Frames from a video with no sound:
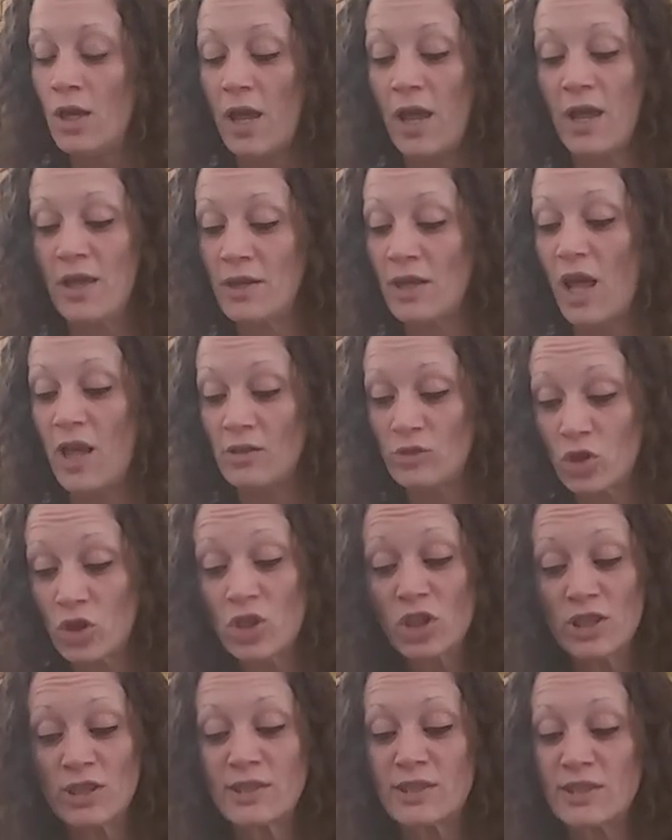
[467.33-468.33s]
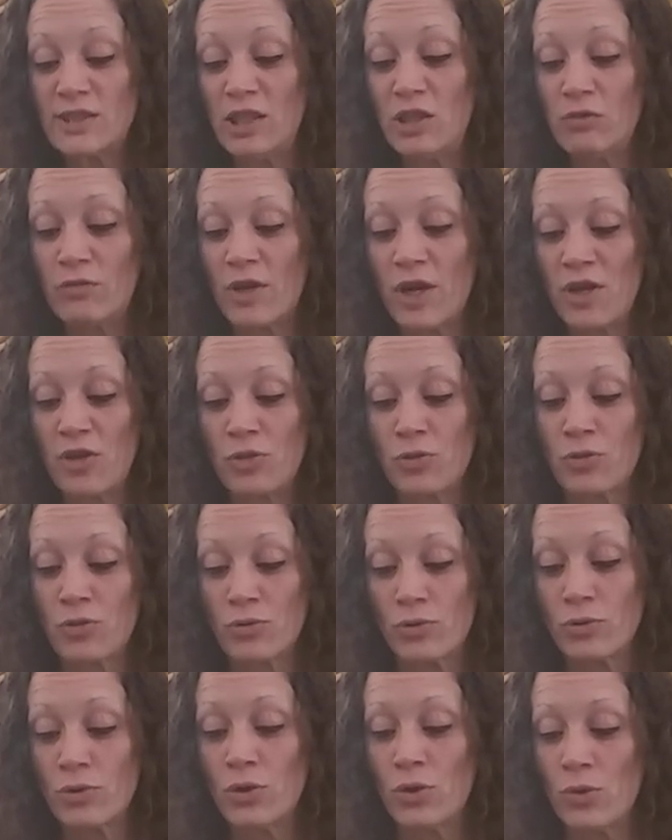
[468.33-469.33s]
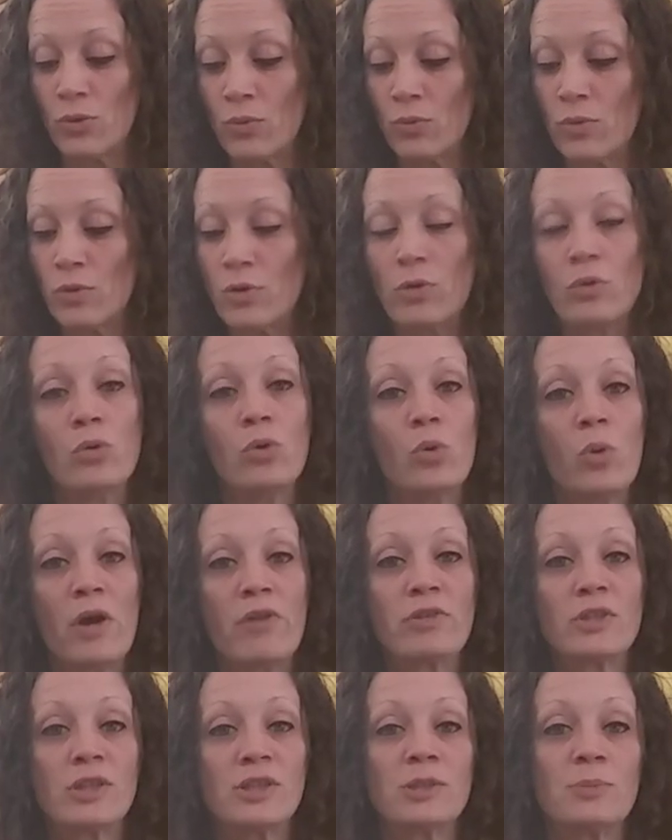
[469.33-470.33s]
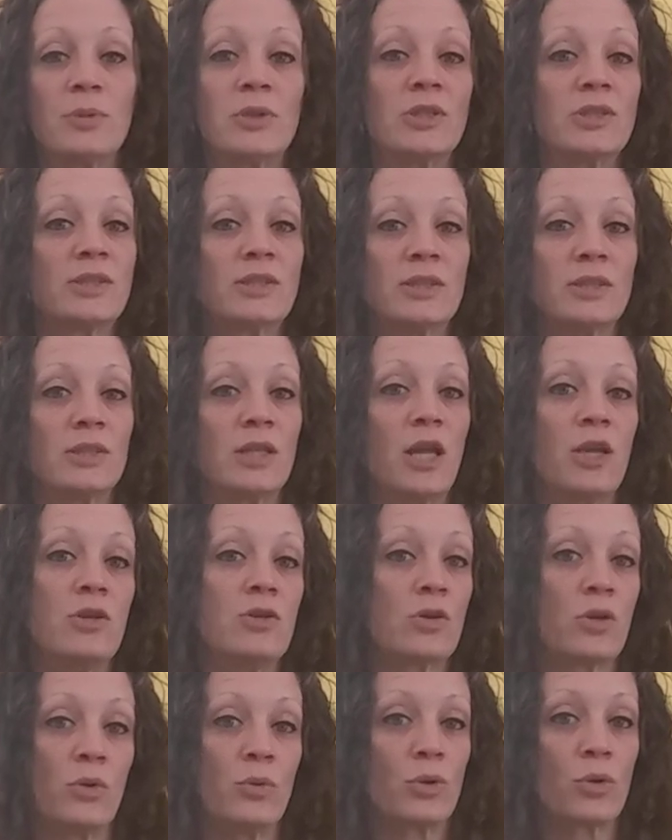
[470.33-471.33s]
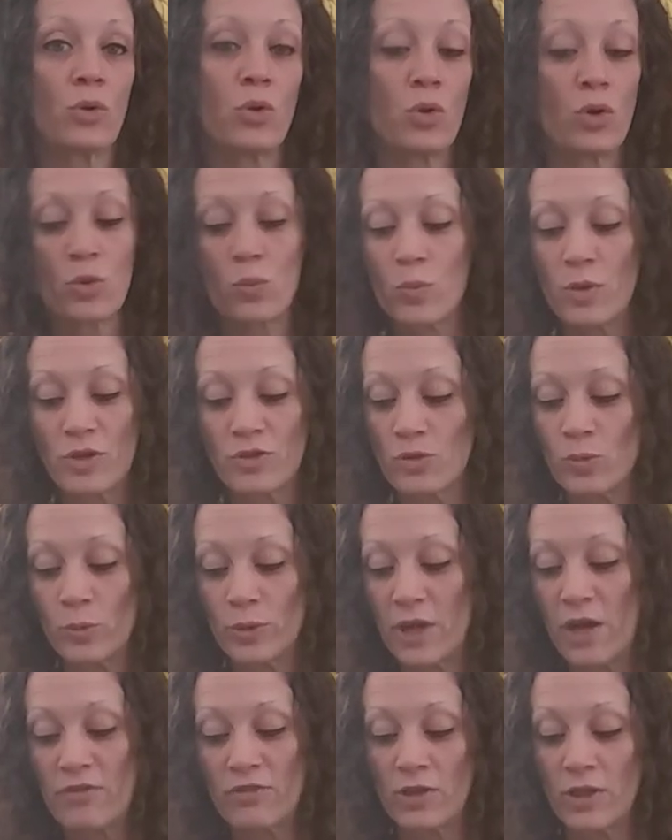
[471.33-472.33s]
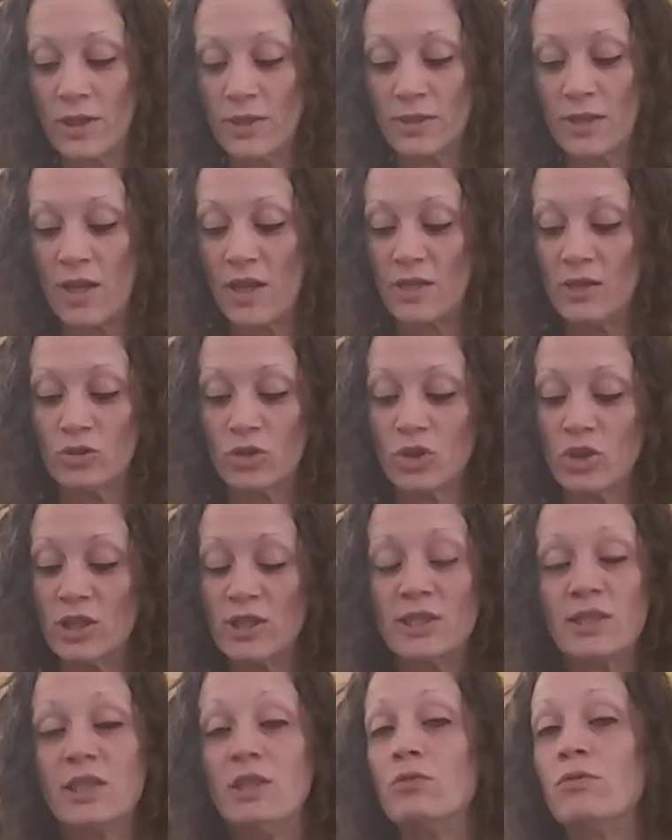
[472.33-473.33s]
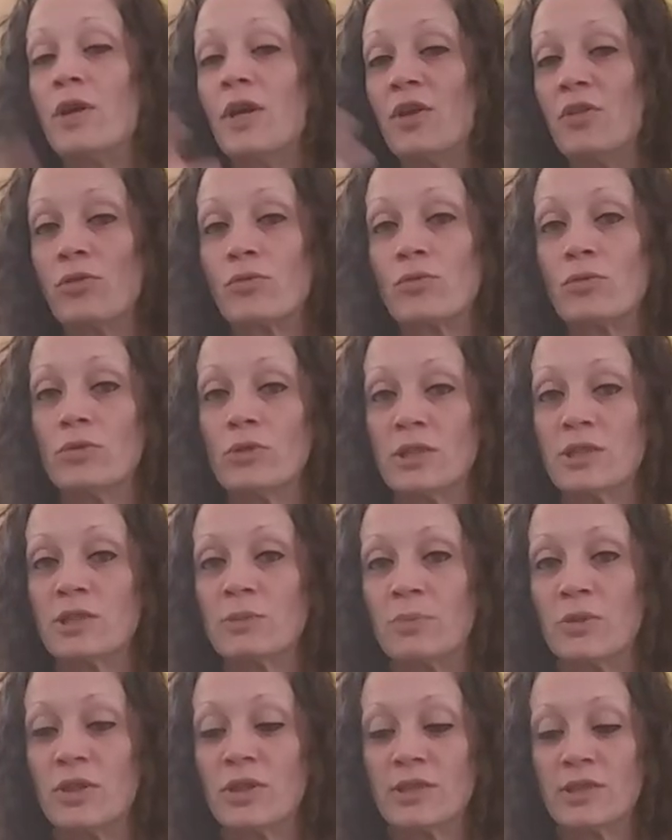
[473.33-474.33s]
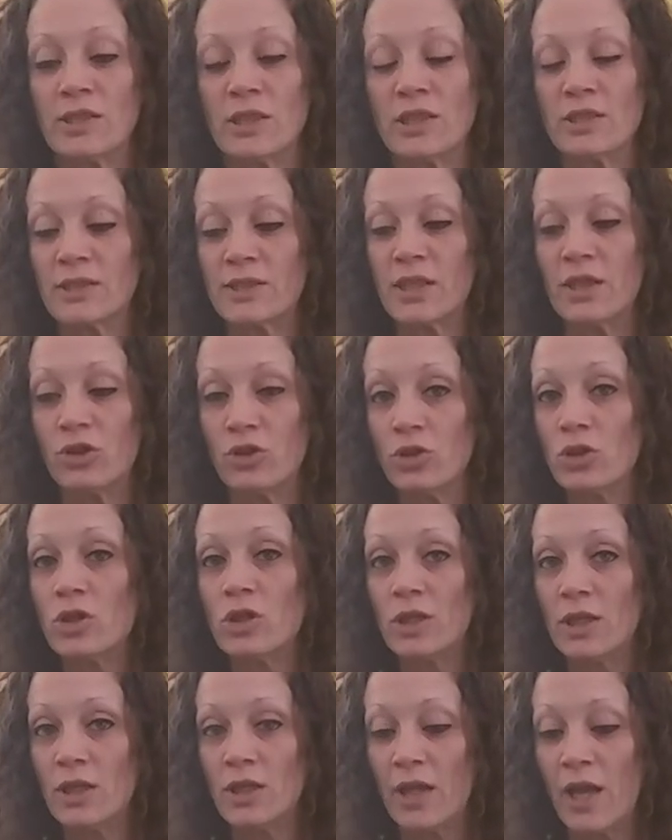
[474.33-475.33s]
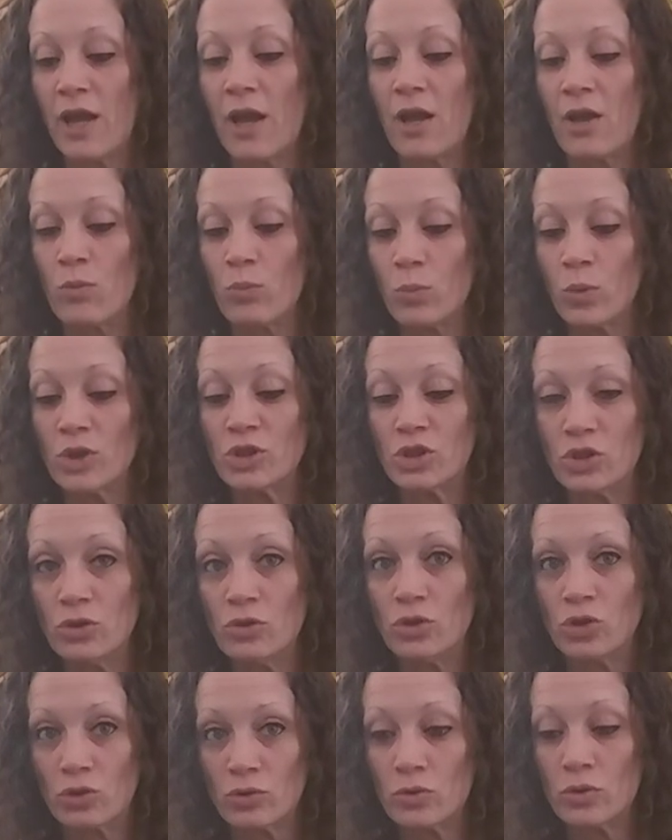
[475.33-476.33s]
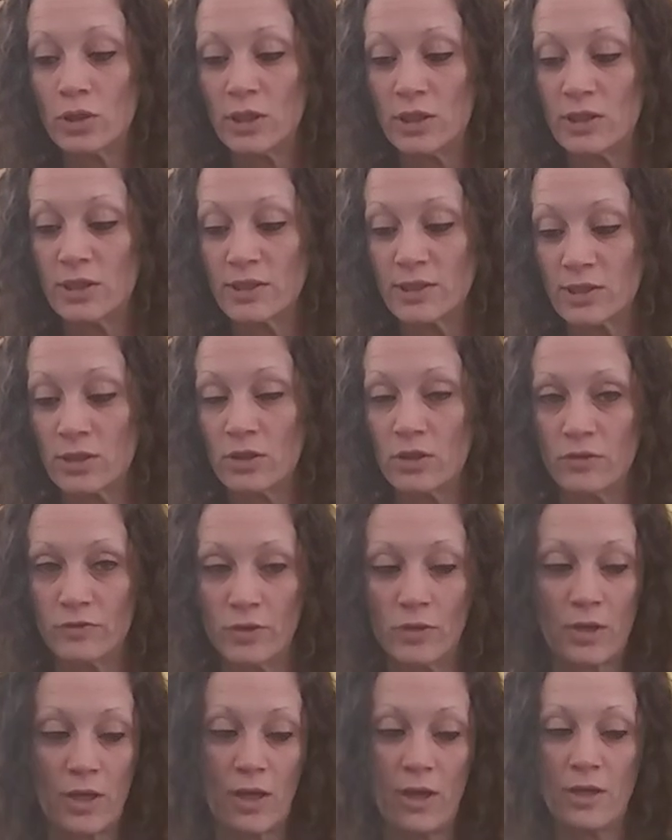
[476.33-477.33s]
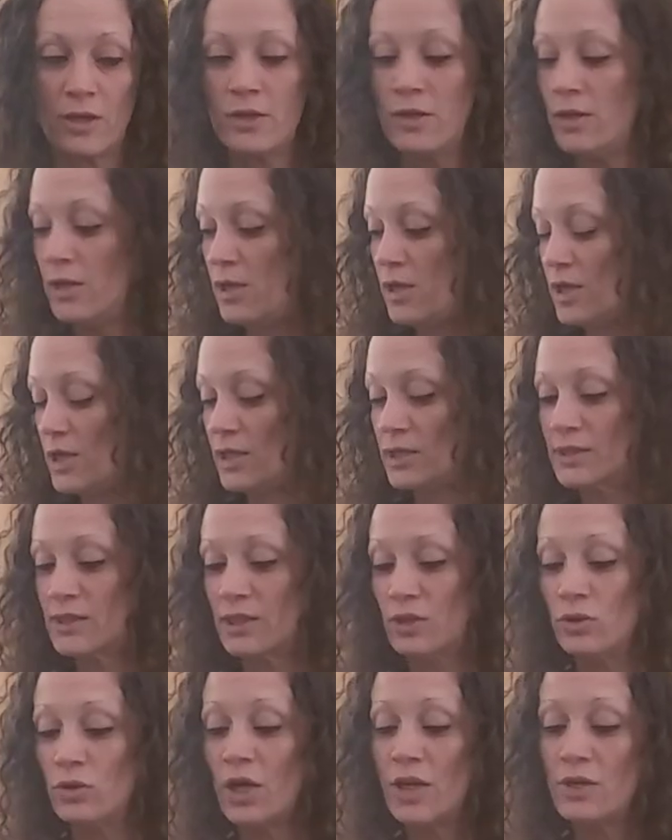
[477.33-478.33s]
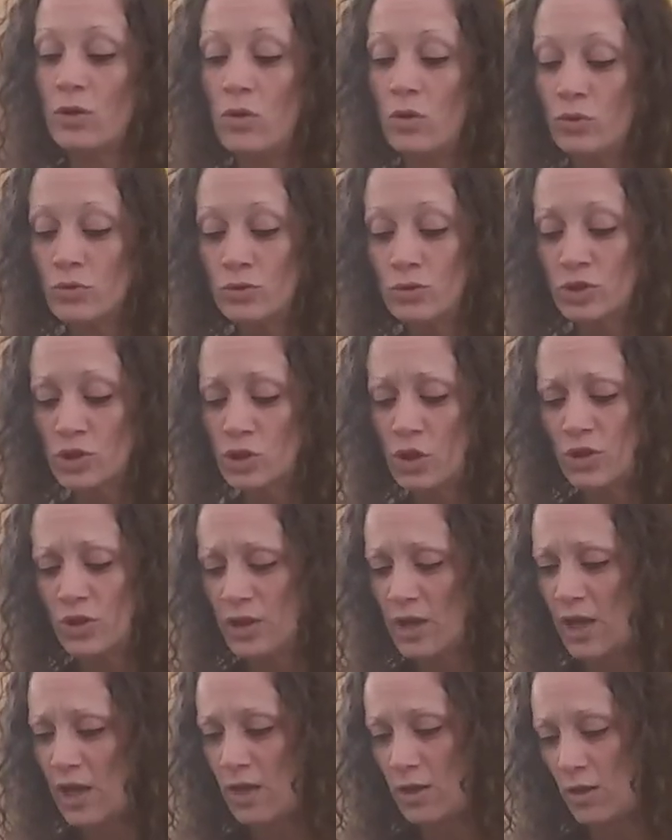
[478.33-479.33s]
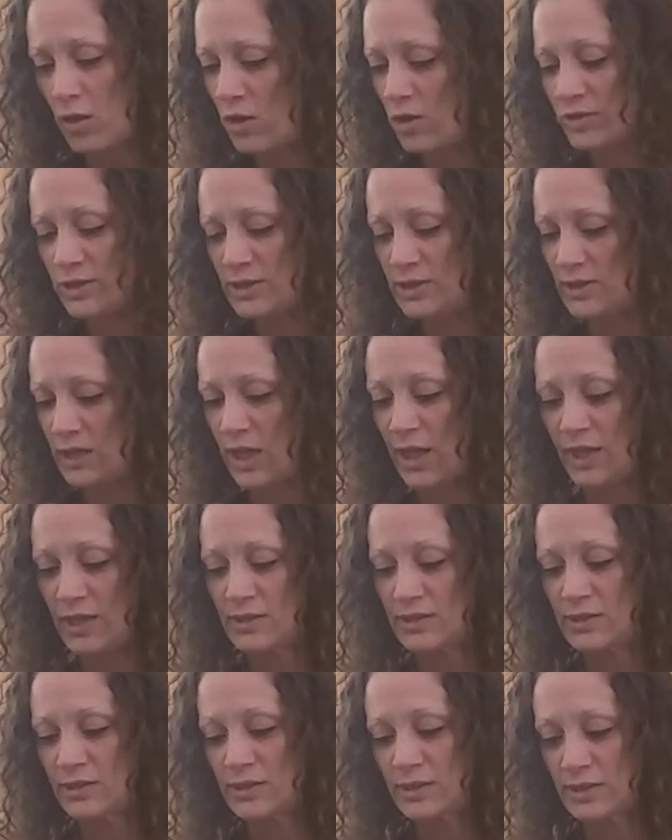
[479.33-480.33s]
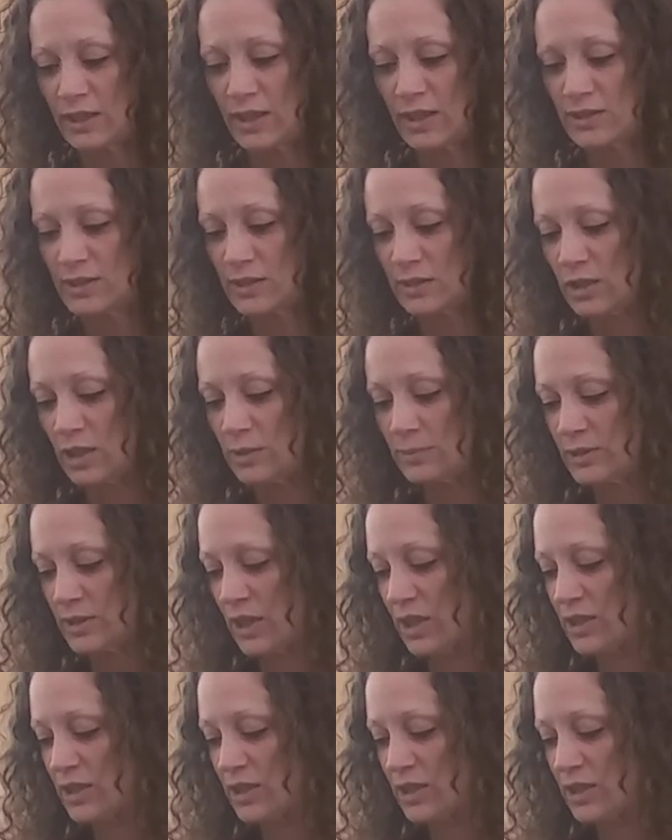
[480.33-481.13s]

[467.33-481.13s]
And, and they're going to see right through whoever this person that you're going to court with or whatever like that, they're going to see right through this person. It's like you're going to get what you truly deserve, okay? It's like you got a whole new story. You got all these aces, the ace of cups, the